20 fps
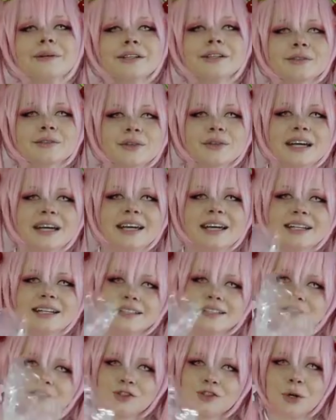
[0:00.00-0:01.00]
we're gonna go ahead
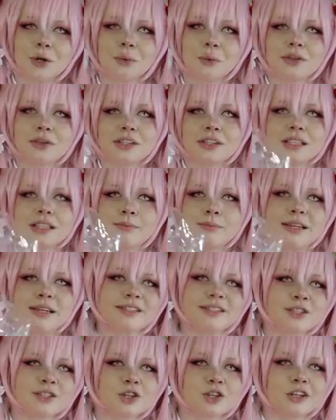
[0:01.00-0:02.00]
and start with the
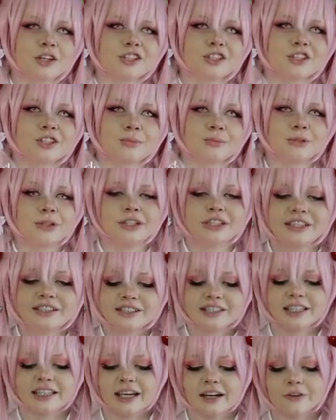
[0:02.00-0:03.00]
basic chocolate chip
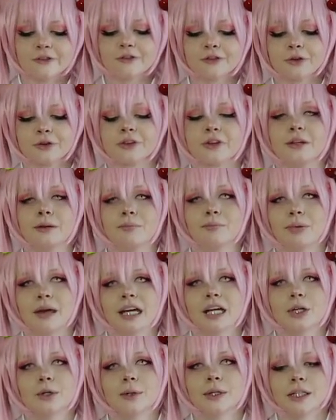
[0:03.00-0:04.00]
cookies again. For the
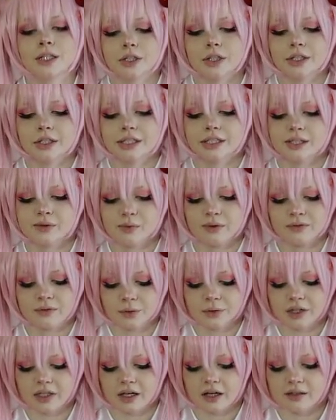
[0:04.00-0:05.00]
bakery cookies, we've
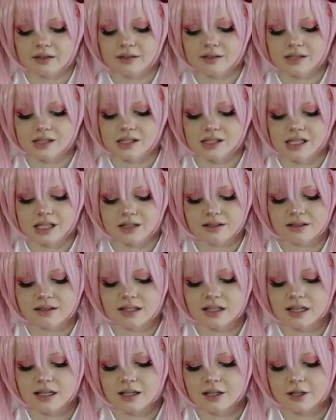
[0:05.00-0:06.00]
only got 6
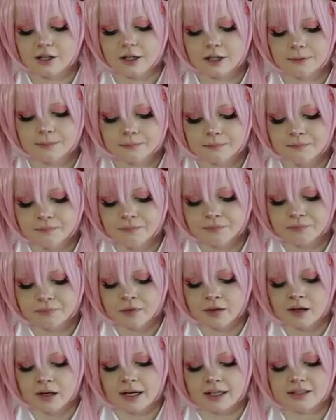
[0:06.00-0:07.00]
here.
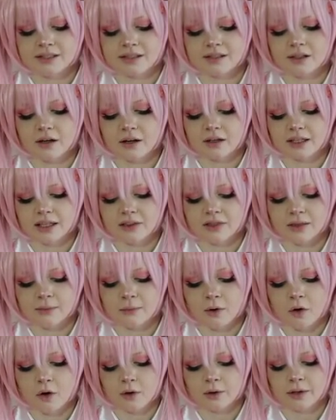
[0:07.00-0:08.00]
I did not get
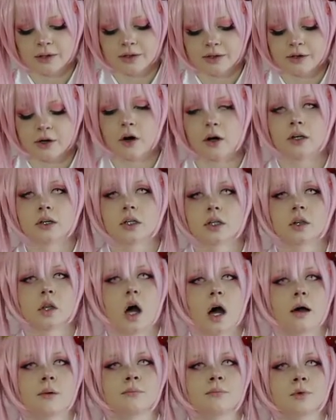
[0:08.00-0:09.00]
them all, there are a
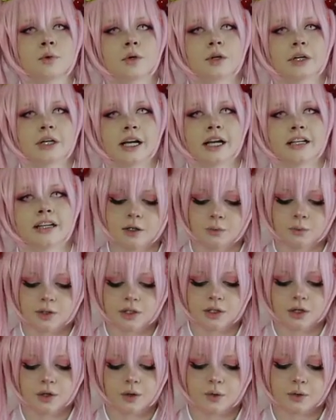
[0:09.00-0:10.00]
lot more. And here
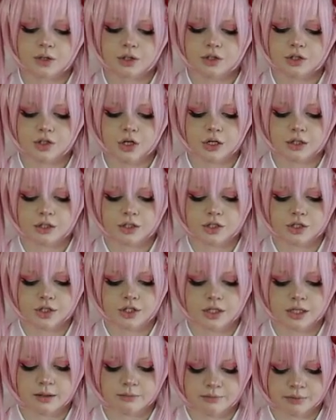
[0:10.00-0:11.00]
we go, the chocolate
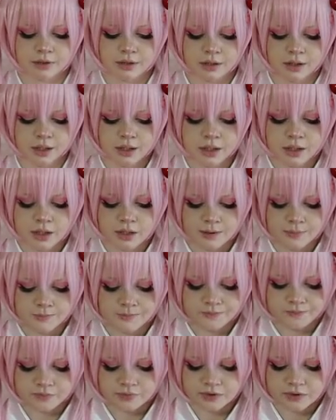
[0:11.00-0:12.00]
chip.
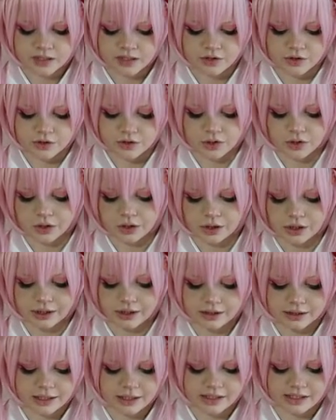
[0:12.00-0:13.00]
They just look
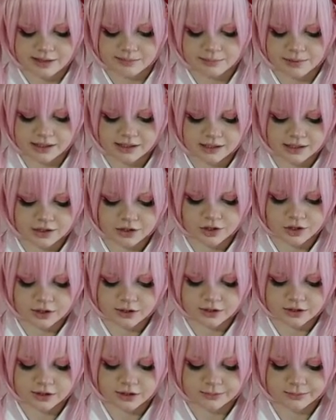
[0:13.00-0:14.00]
like nice basic
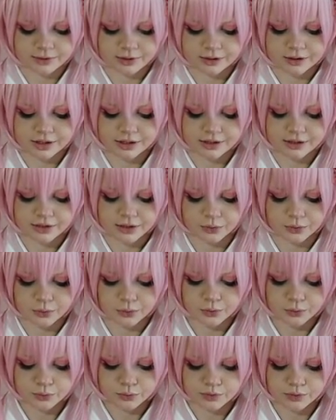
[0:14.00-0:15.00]
chocolate chip cookies.
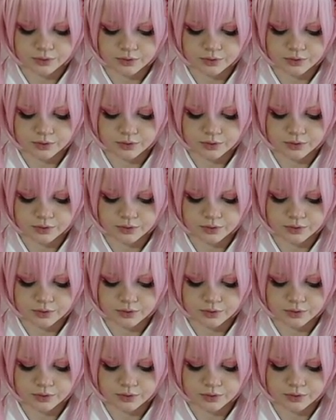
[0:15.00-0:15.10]
Ooh.